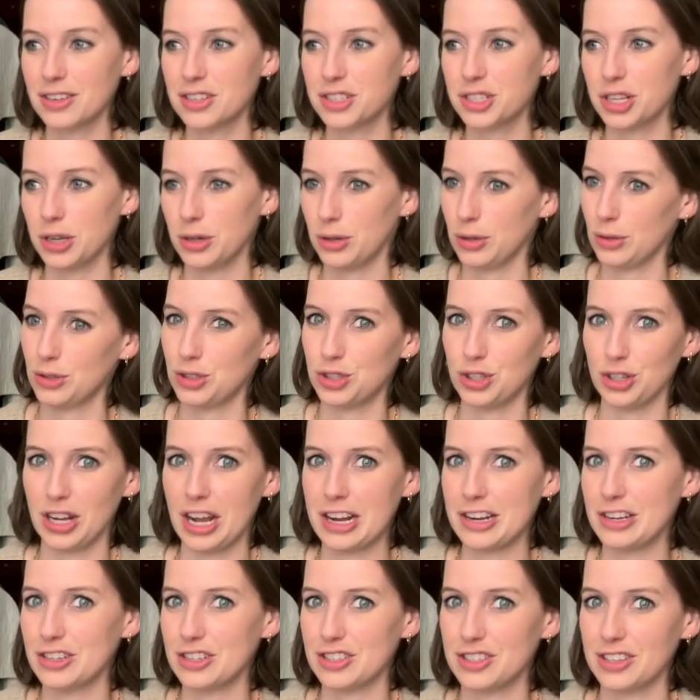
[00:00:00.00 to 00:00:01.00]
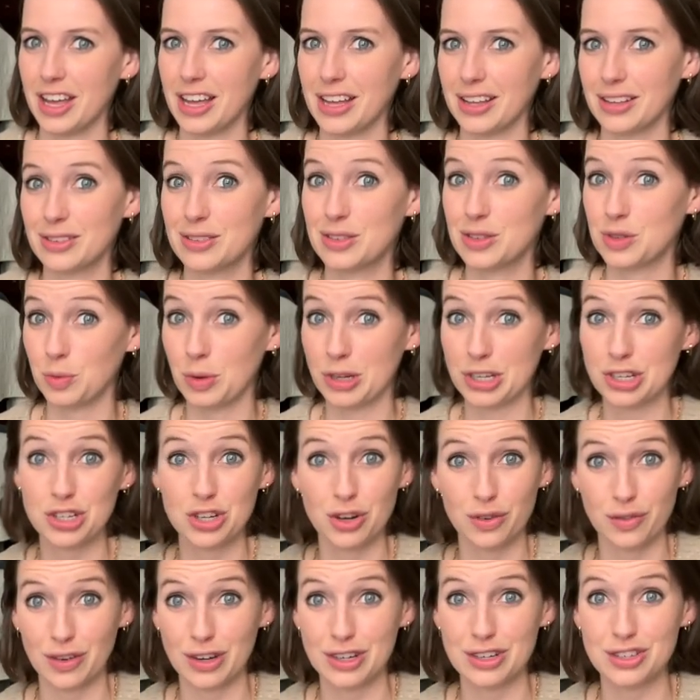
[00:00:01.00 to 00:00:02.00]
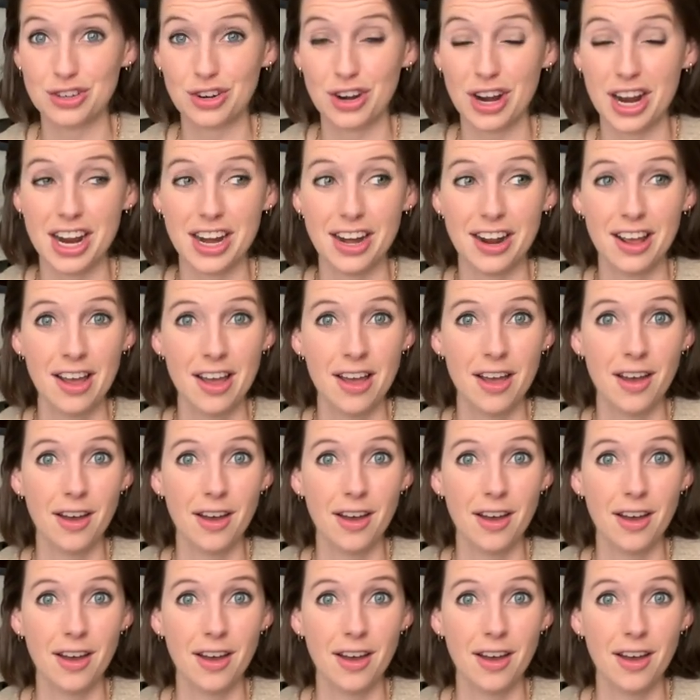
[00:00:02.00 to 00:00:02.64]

So should I just like switch to first grade?